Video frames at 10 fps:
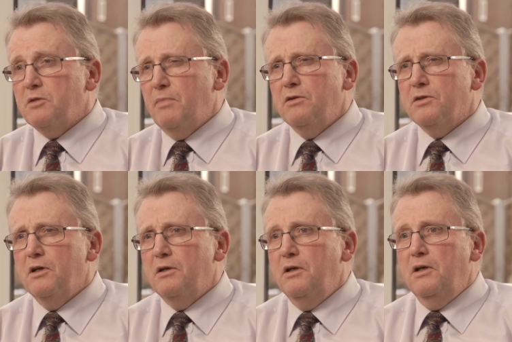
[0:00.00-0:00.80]
I suppose
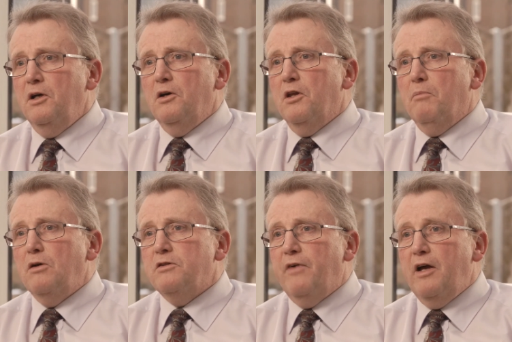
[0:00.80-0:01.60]
the
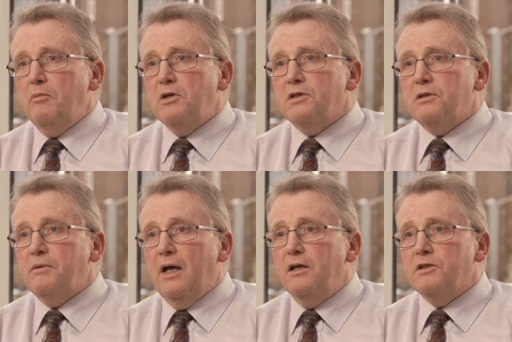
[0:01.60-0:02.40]
most
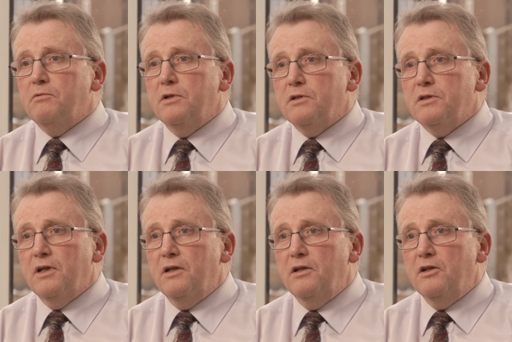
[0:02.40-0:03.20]
famous case was
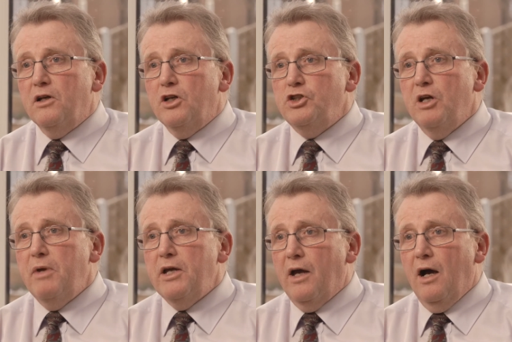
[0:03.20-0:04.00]

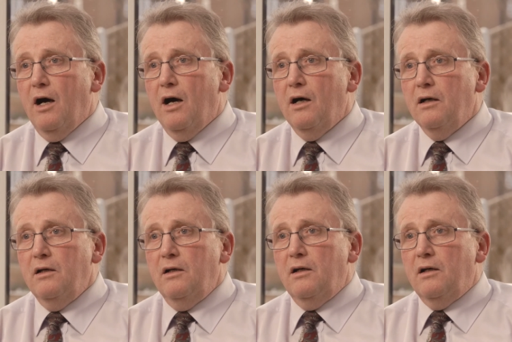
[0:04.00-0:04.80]
Jimmy Carr
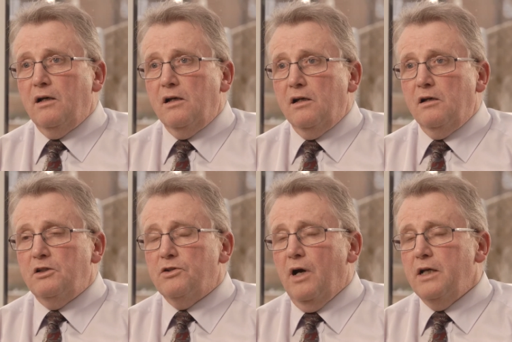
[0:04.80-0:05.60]

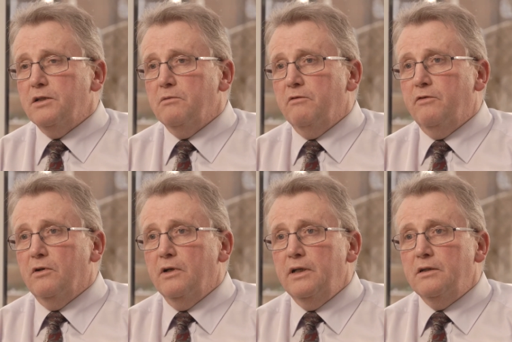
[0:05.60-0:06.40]
trying to
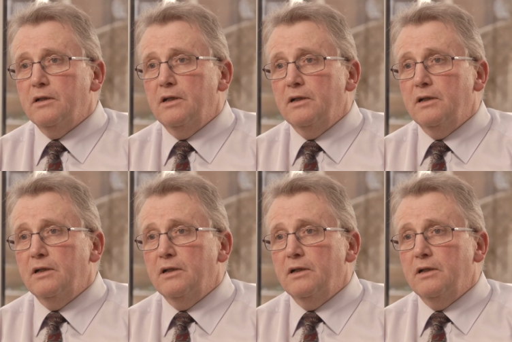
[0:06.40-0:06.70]
avoid